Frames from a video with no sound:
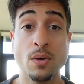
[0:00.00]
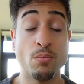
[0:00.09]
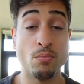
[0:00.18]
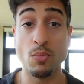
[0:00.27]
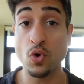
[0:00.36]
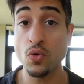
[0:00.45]

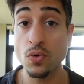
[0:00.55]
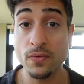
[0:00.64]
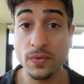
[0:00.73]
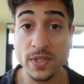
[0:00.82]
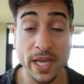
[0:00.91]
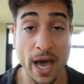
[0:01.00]

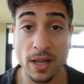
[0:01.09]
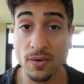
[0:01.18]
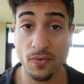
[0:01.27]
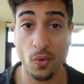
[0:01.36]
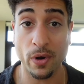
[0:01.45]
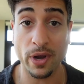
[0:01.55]
move to
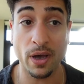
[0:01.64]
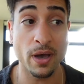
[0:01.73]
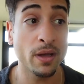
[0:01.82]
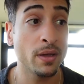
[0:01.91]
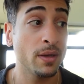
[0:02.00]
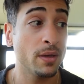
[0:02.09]
California